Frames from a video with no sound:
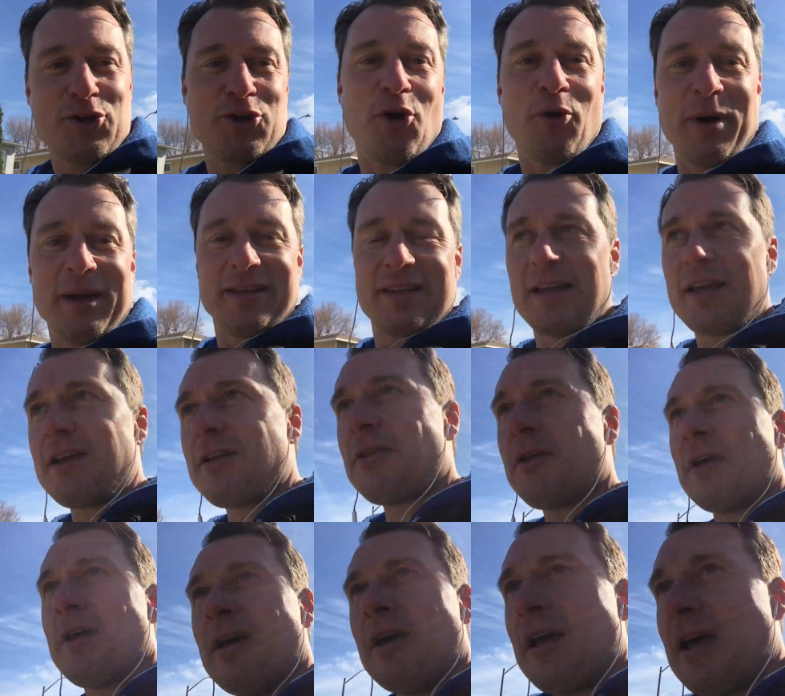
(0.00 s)
showing
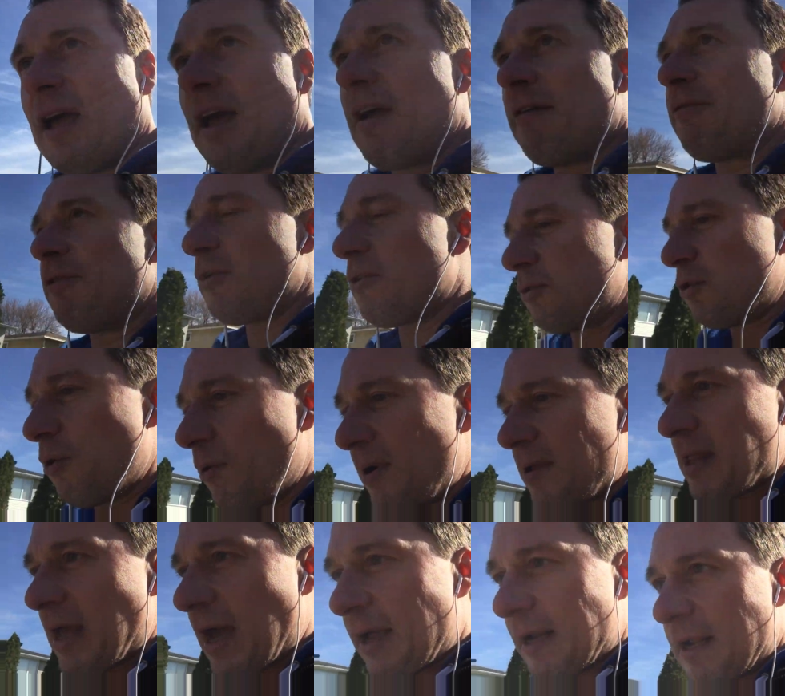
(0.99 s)
teeth, if you're
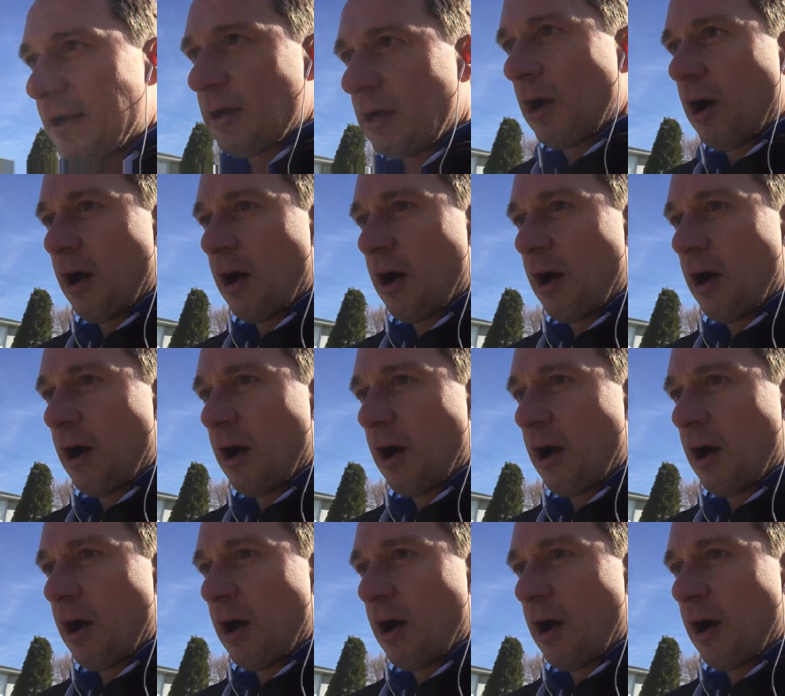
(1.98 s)
doing that in a